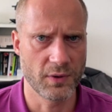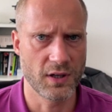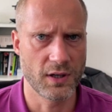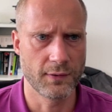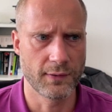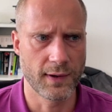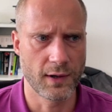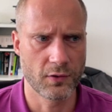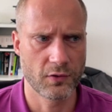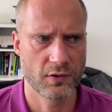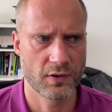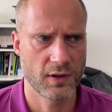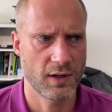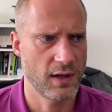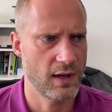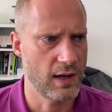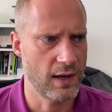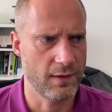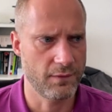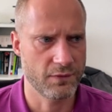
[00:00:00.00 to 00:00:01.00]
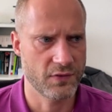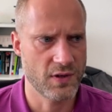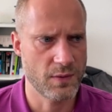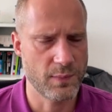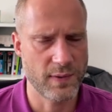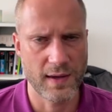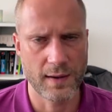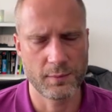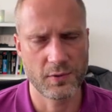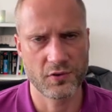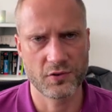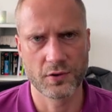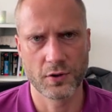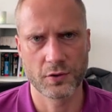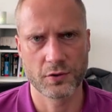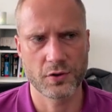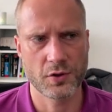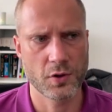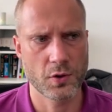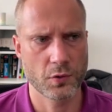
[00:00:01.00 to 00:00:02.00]
the device. If TPM is
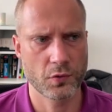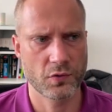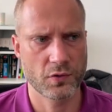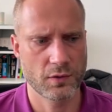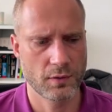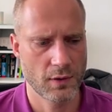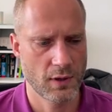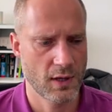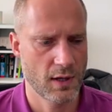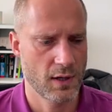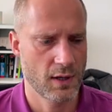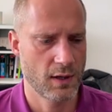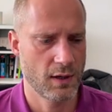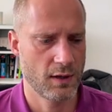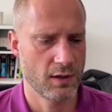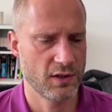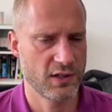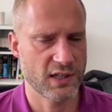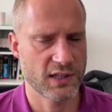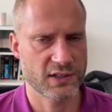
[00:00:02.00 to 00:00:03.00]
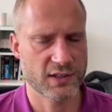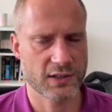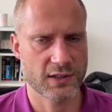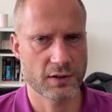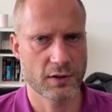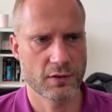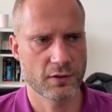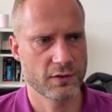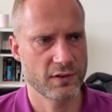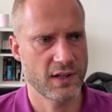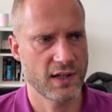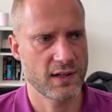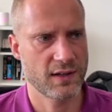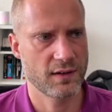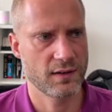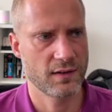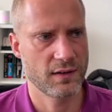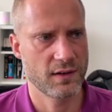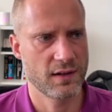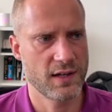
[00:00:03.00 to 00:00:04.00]
not used, the attacker,
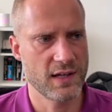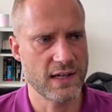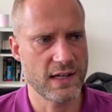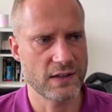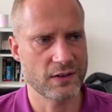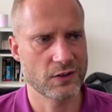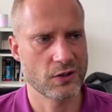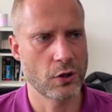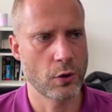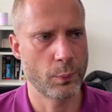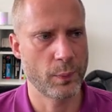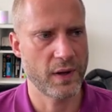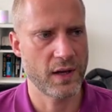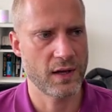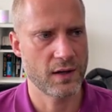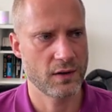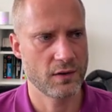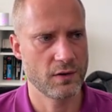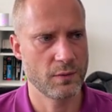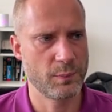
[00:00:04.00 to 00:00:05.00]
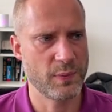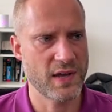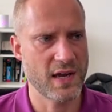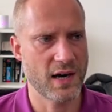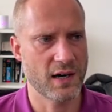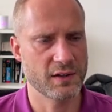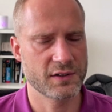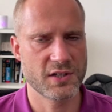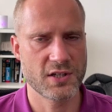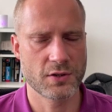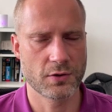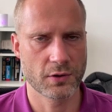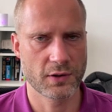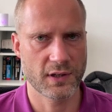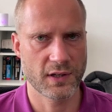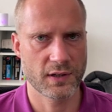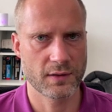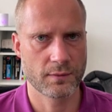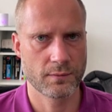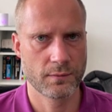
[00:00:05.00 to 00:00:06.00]
he can copy the PRT
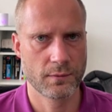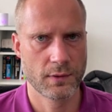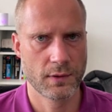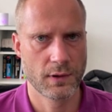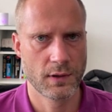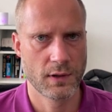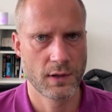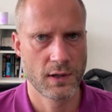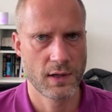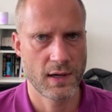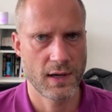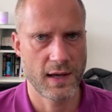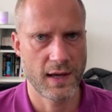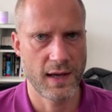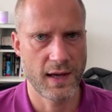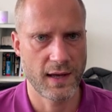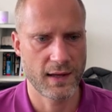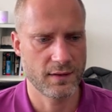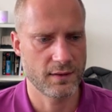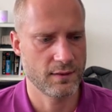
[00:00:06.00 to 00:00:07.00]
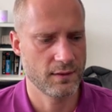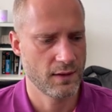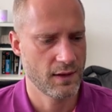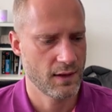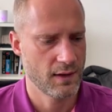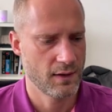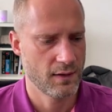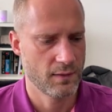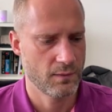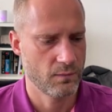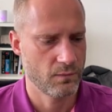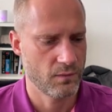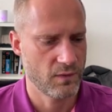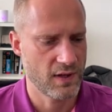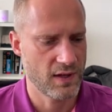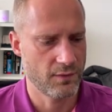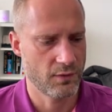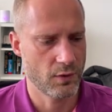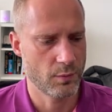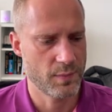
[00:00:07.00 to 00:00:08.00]
token and
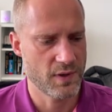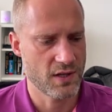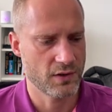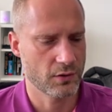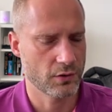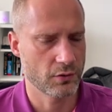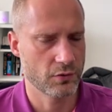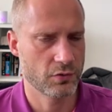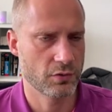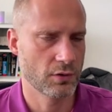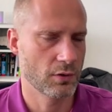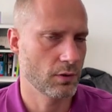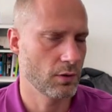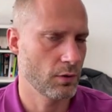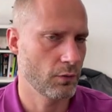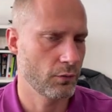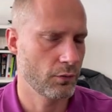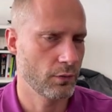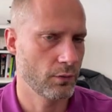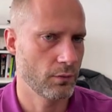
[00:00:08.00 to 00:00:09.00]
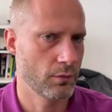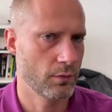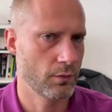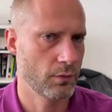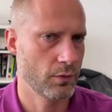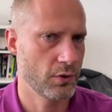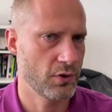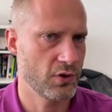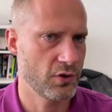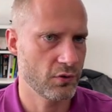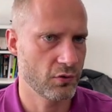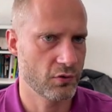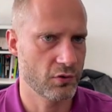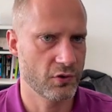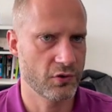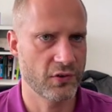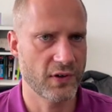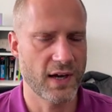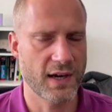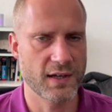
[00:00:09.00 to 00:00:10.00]
he will be in control of
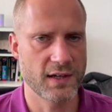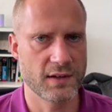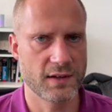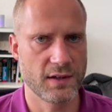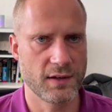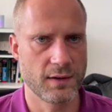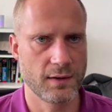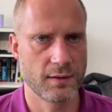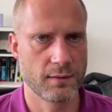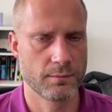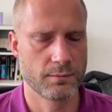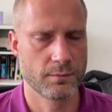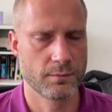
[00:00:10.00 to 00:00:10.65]
user's identity.